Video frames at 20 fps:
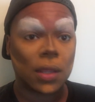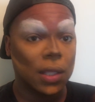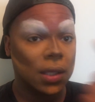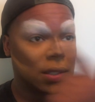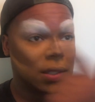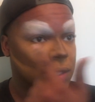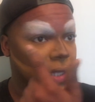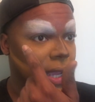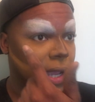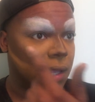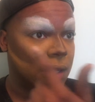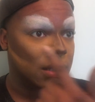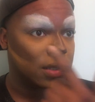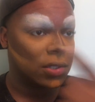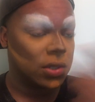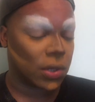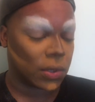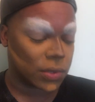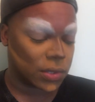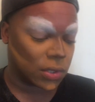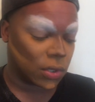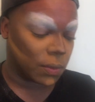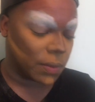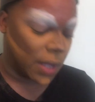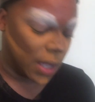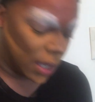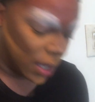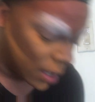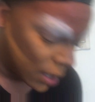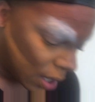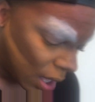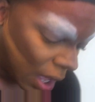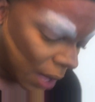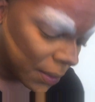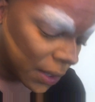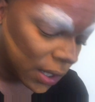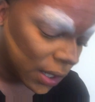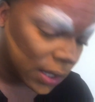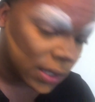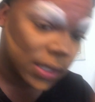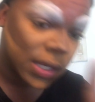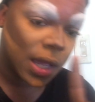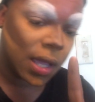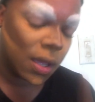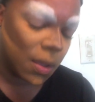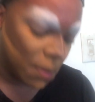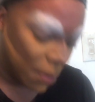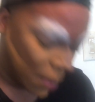this side is, still baking, I'm going to take